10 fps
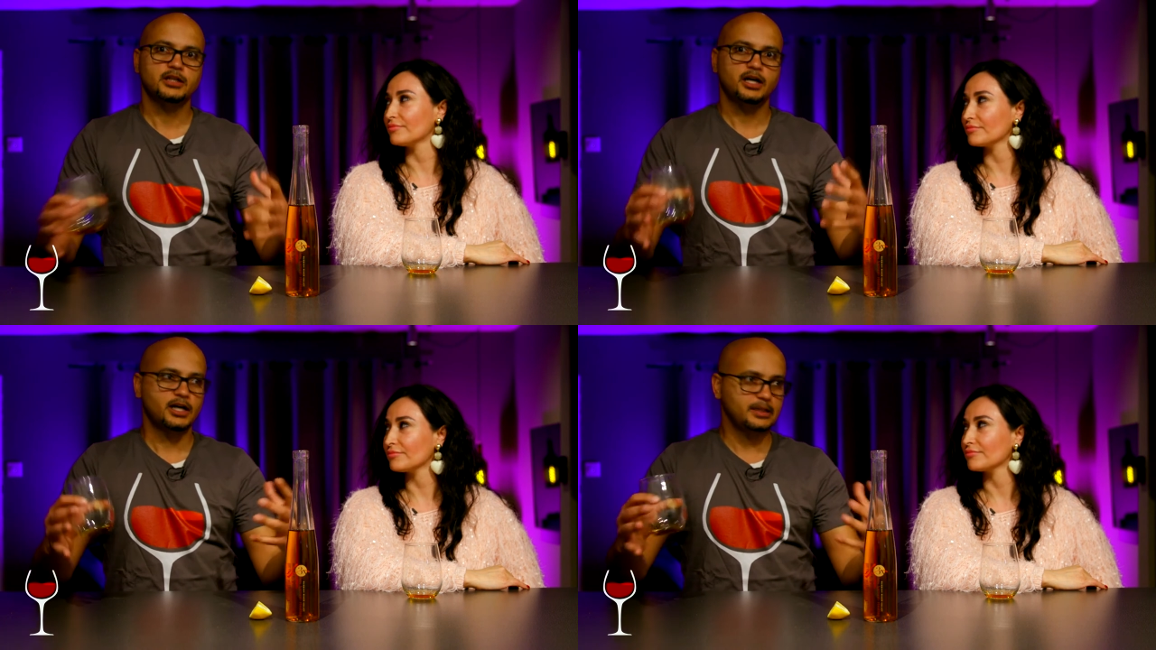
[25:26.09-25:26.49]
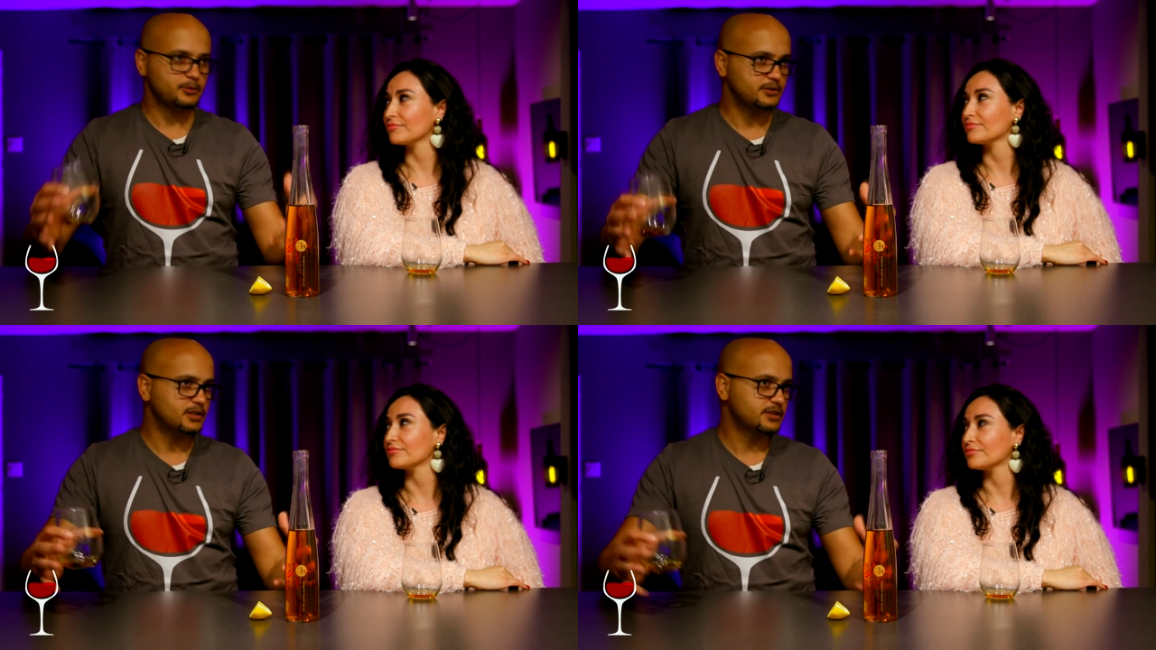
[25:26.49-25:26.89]
Speaker 1: high
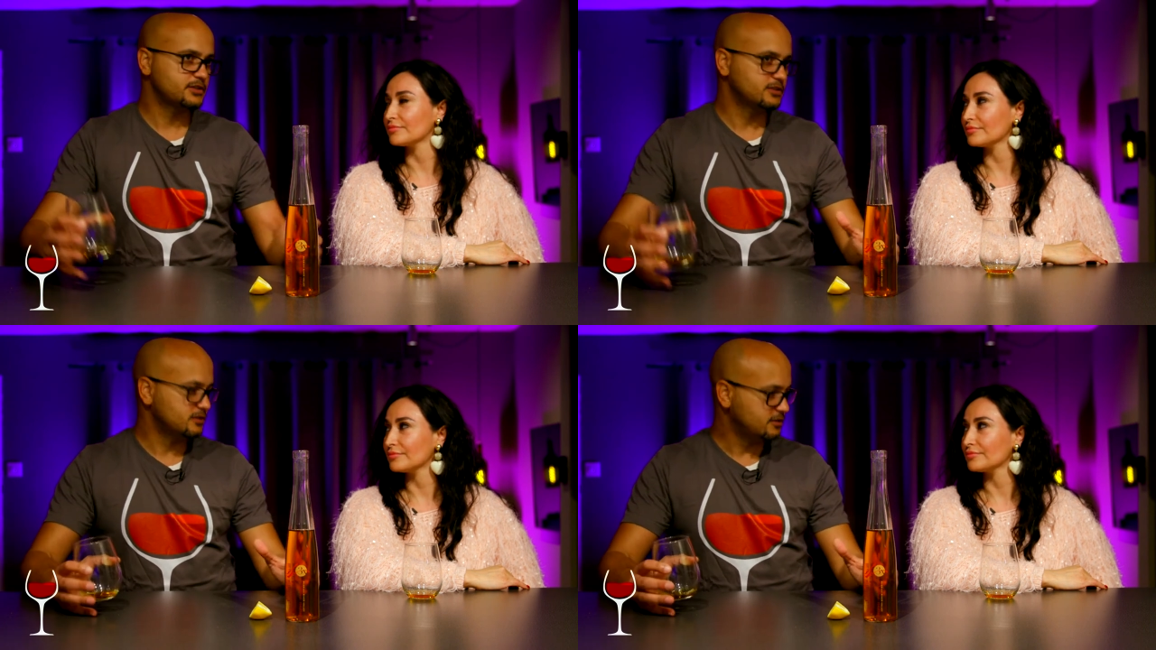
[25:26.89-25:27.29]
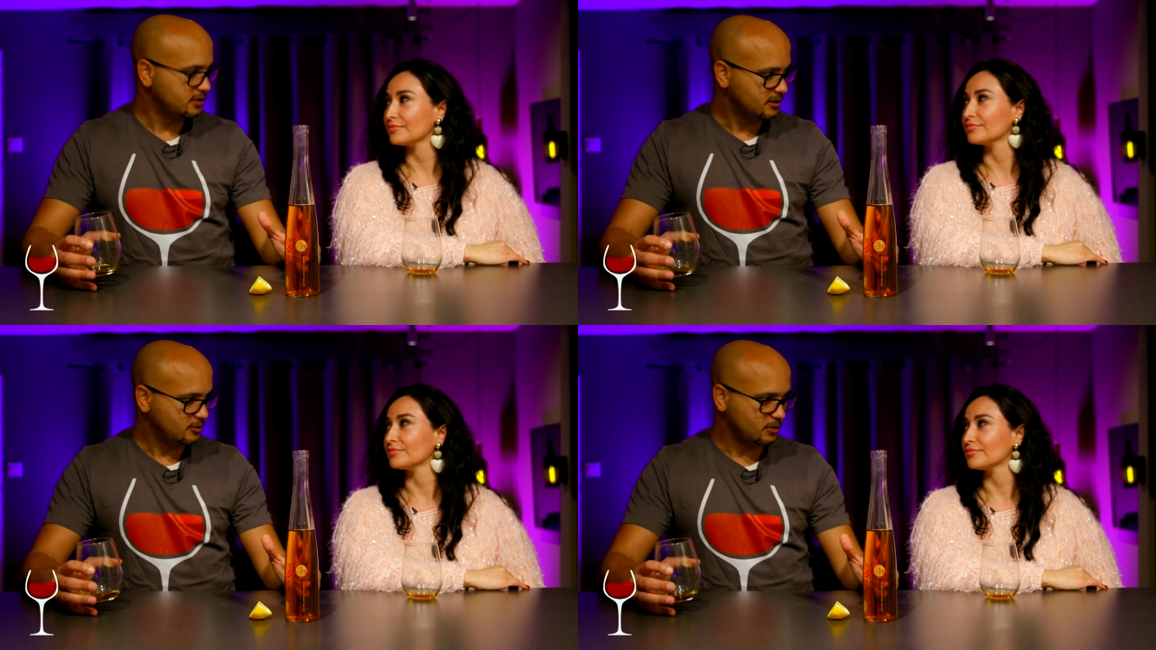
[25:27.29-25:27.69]
production
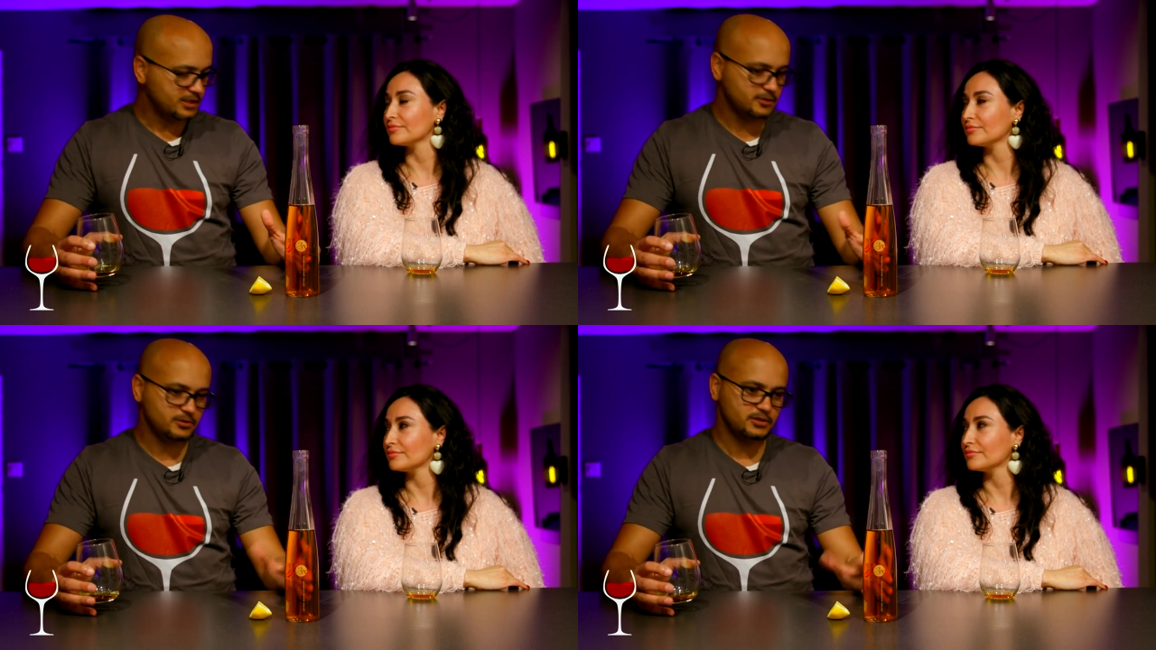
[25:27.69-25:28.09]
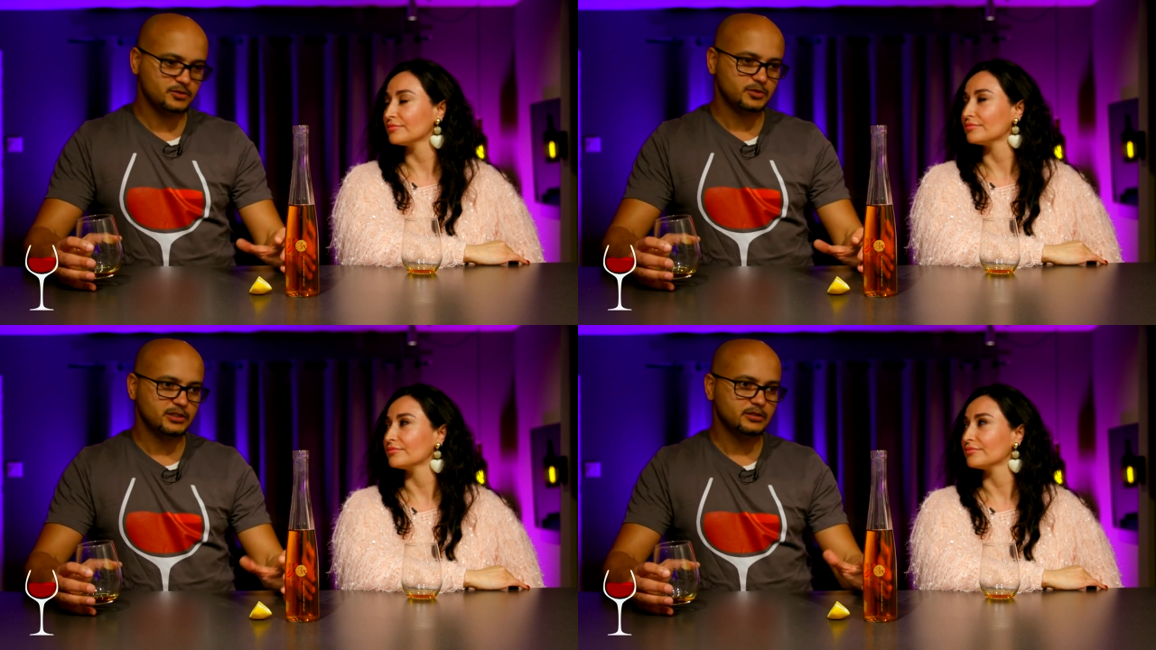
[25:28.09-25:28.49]
wineries
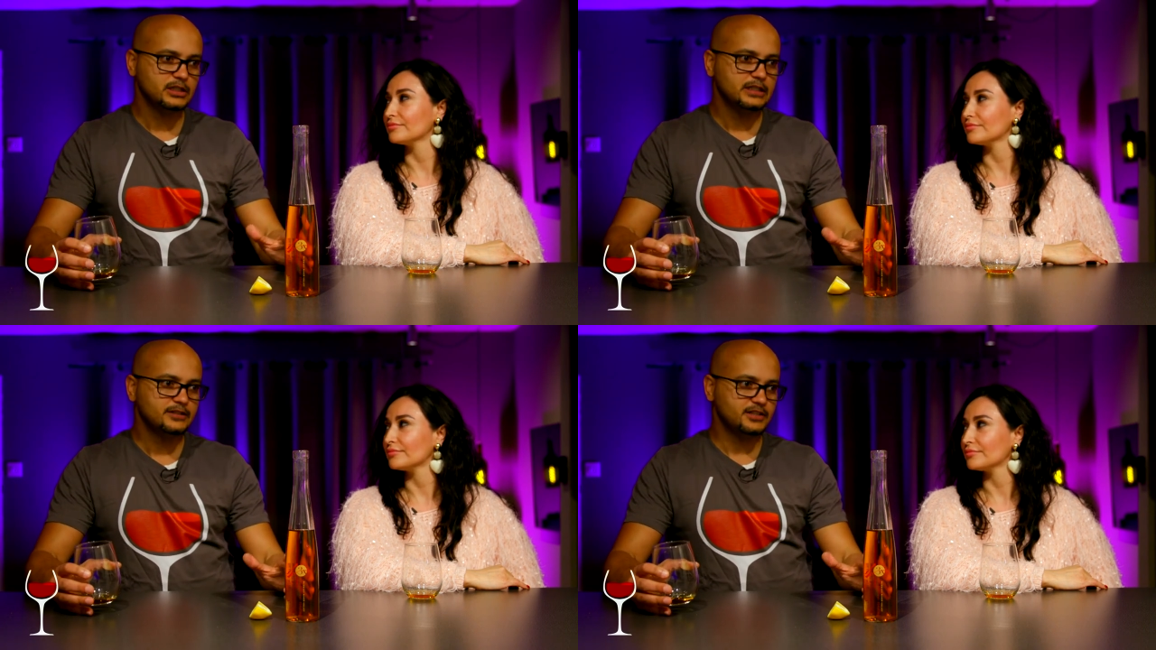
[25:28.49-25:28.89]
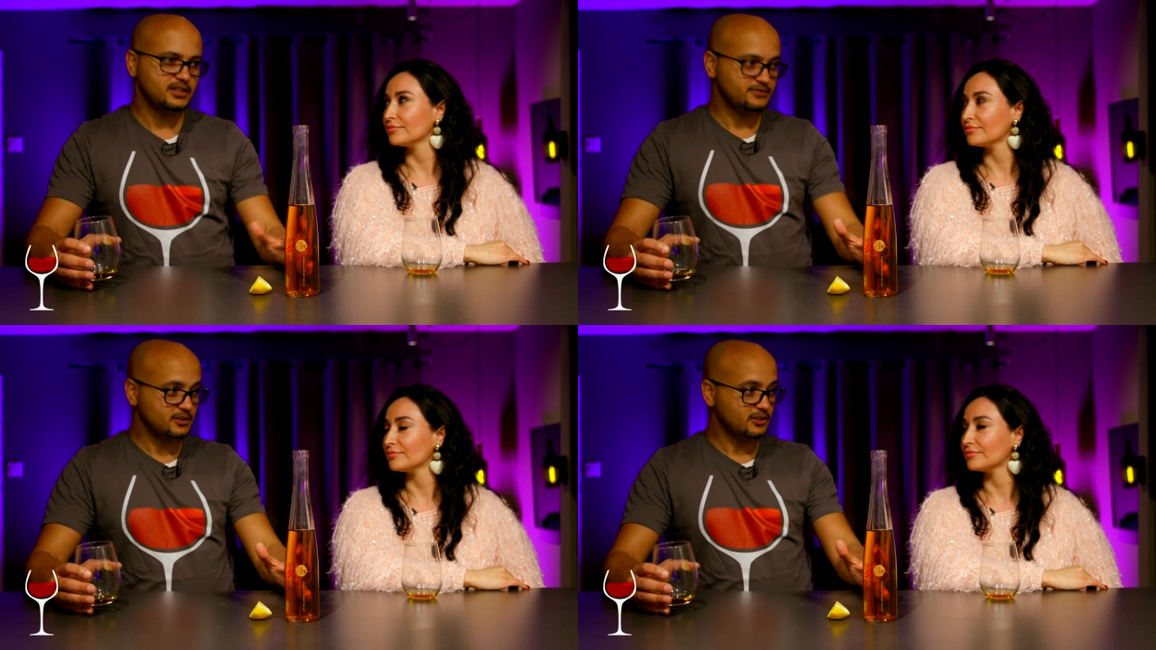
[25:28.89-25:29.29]
where they
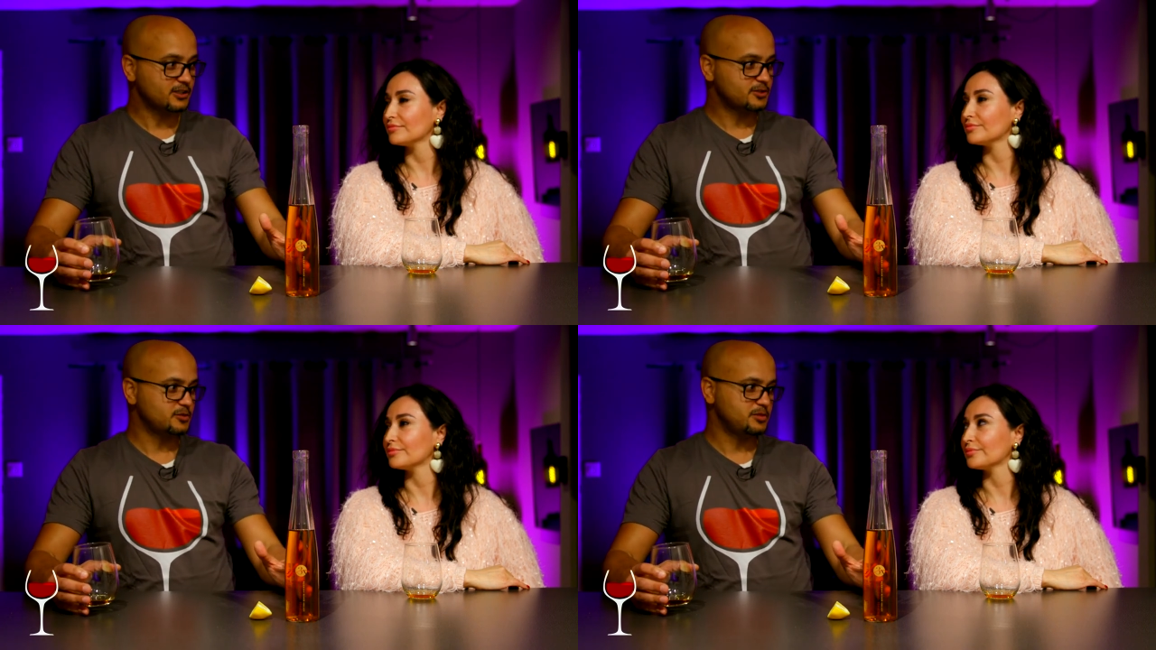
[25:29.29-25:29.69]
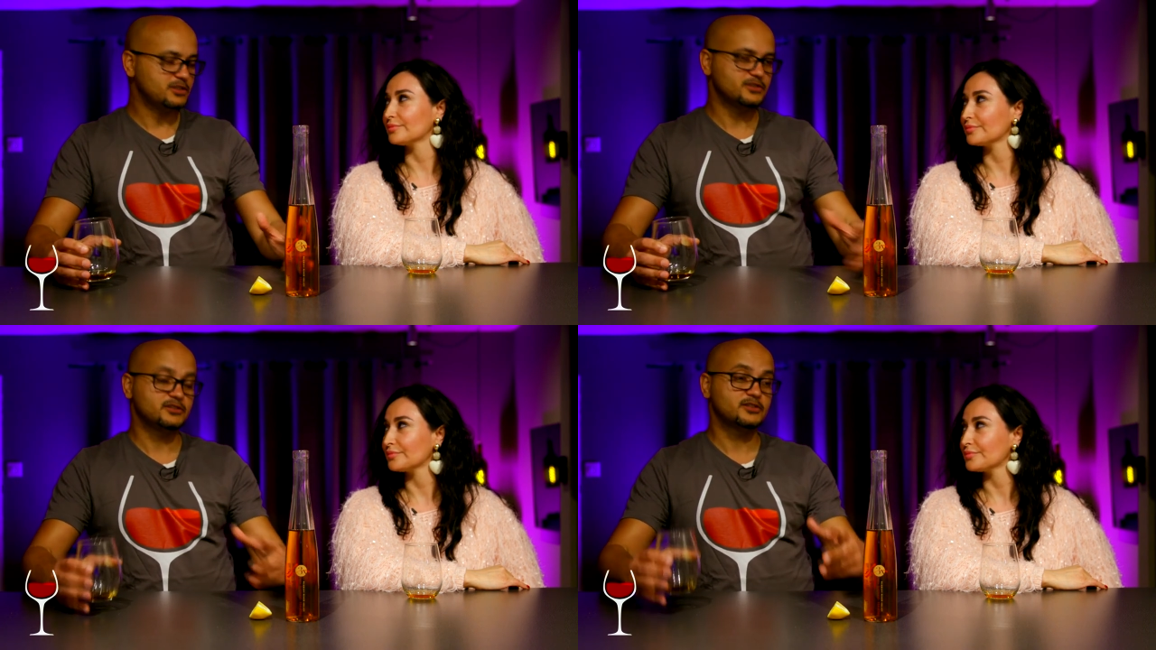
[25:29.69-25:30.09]
have the luxury
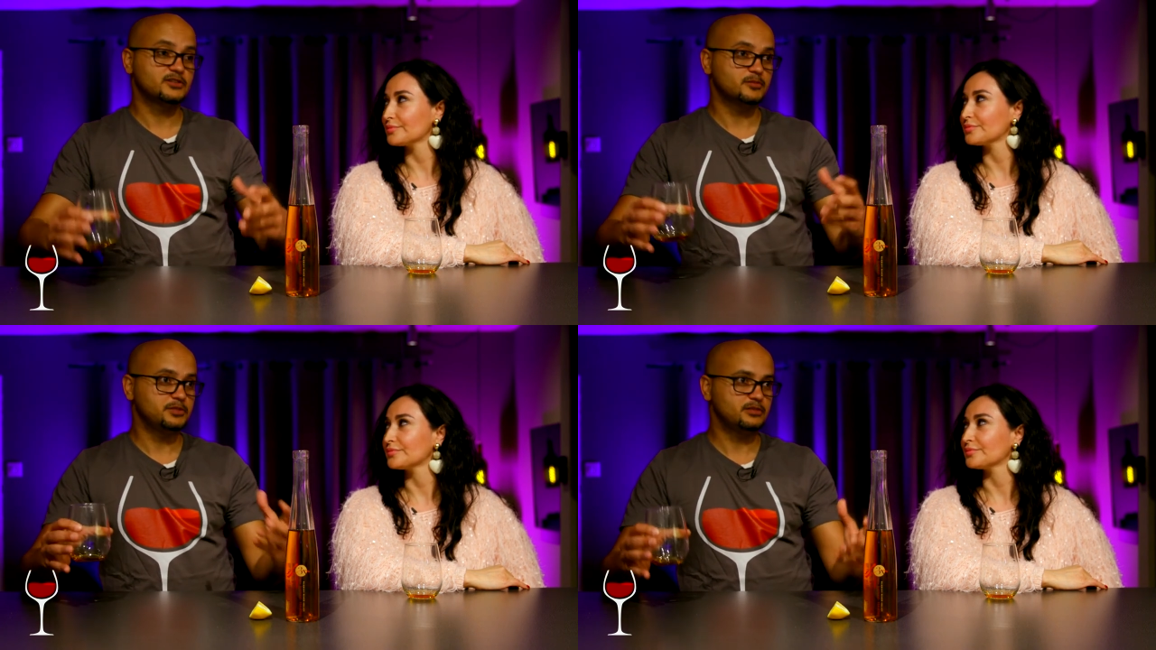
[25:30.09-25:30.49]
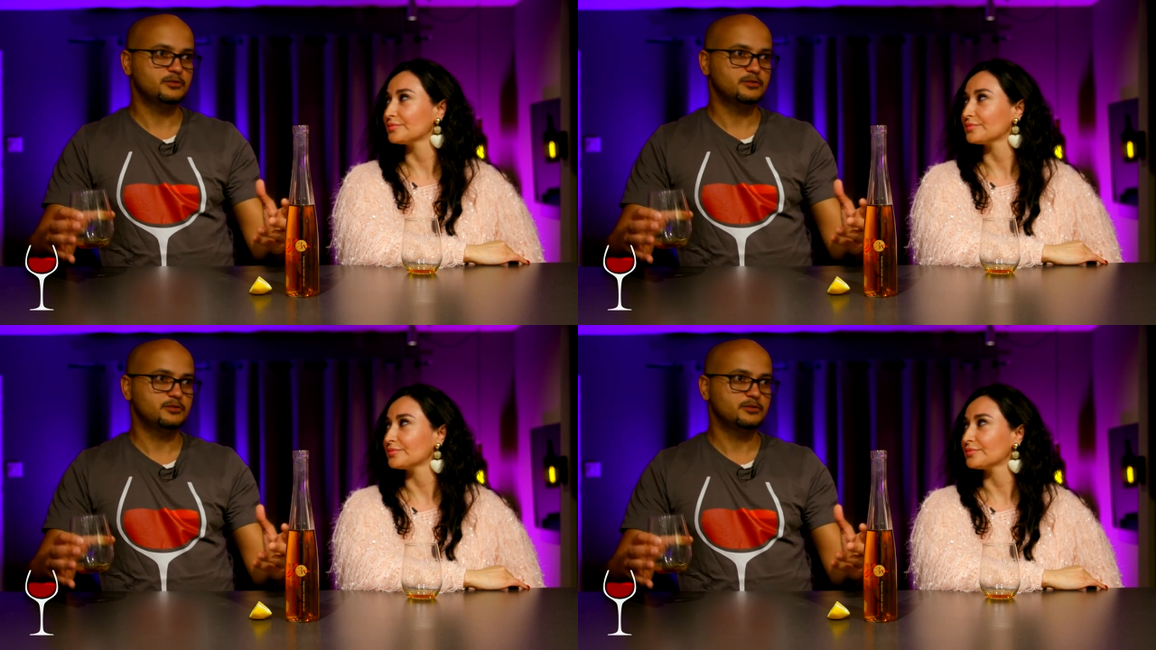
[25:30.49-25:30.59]
because it's such a big